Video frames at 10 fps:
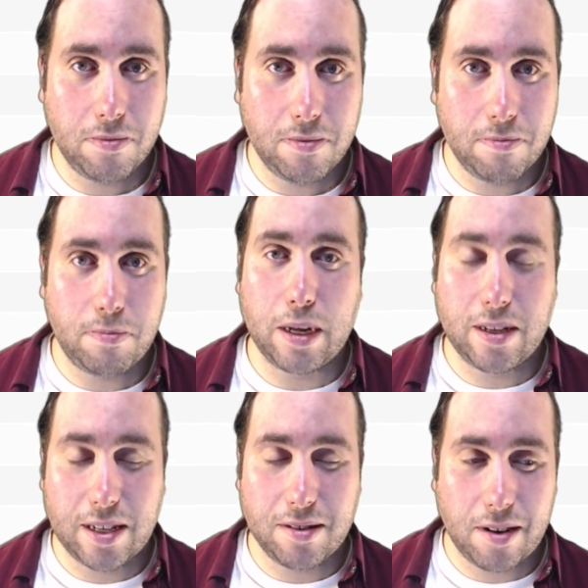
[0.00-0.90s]

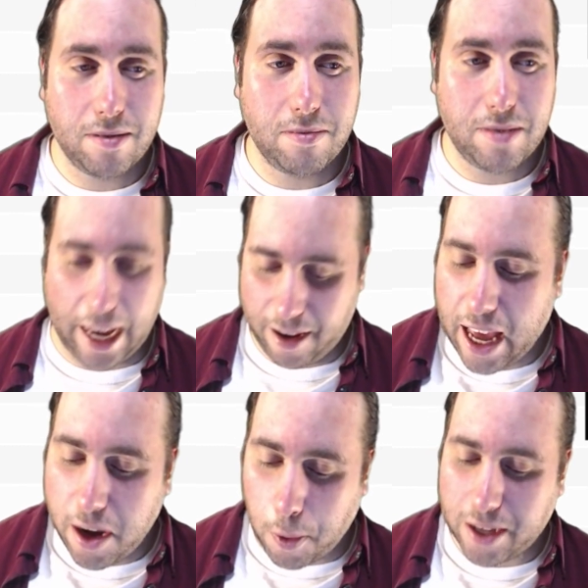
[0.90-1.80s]
but yeah.
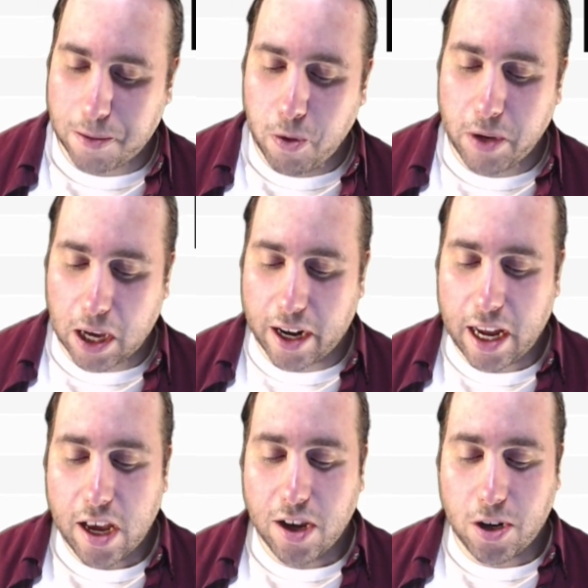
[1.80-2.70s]
Anyways, moving on.
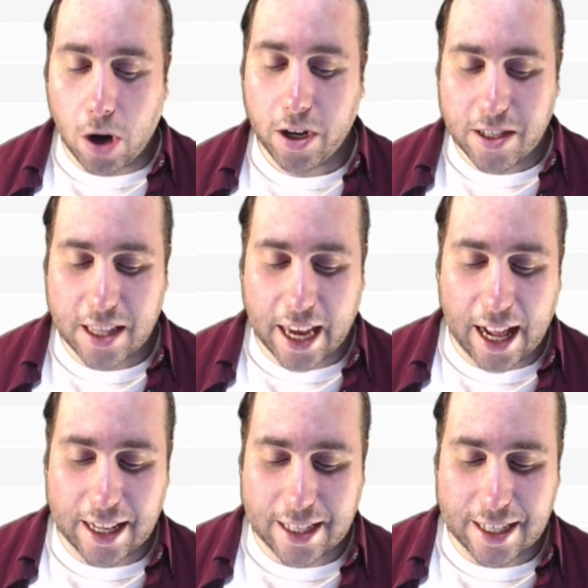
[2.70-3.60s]
Guardians of the
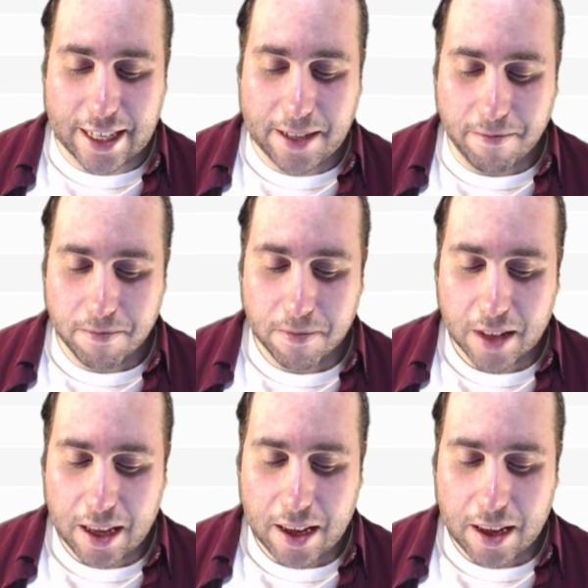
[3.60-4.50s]
Galaxy,
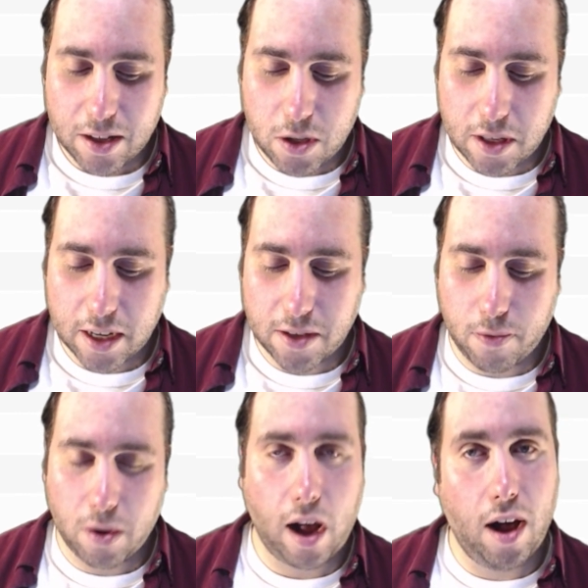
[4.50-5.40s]

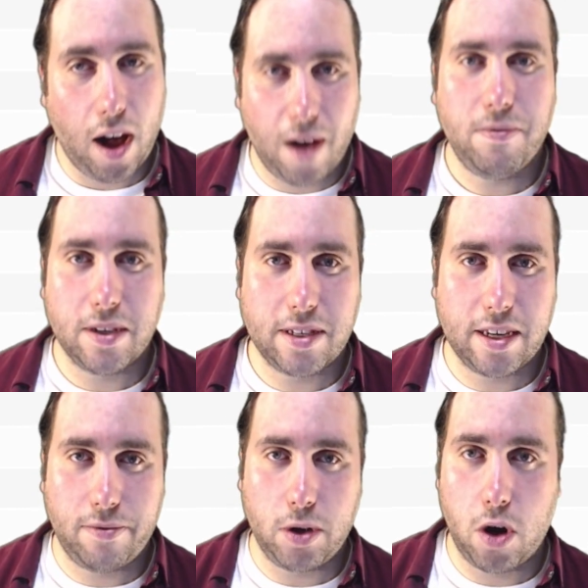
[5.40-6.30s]
2004.
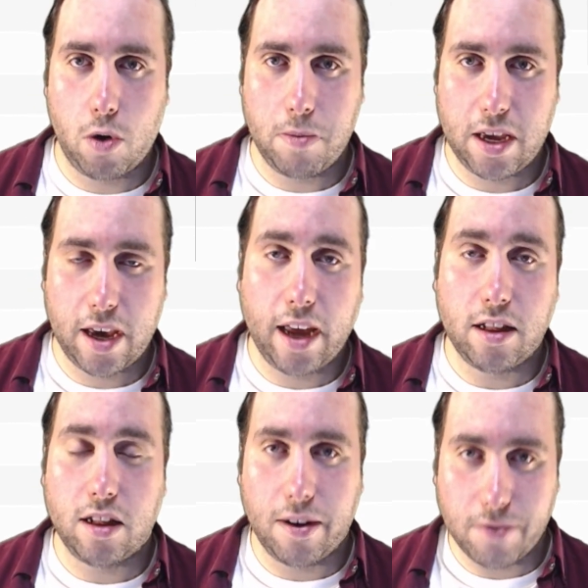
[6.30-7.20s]
Obviously, if you know me, I
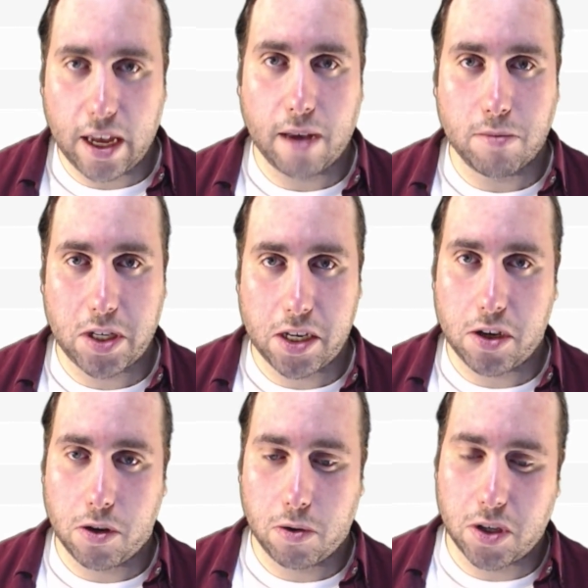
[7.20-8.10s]
love the
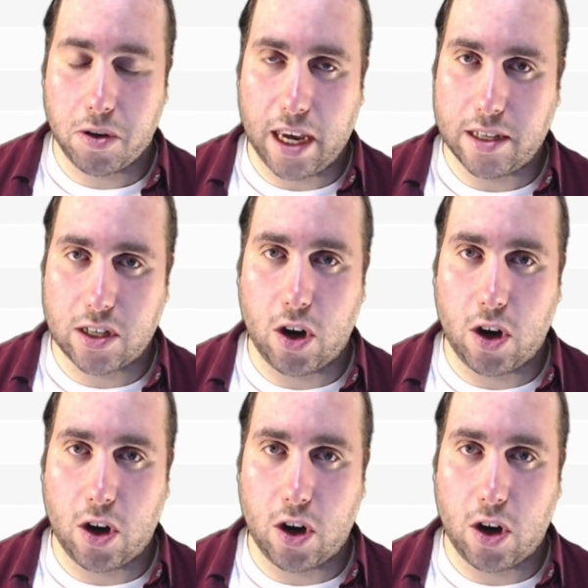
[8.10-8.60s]
MCU. So yes,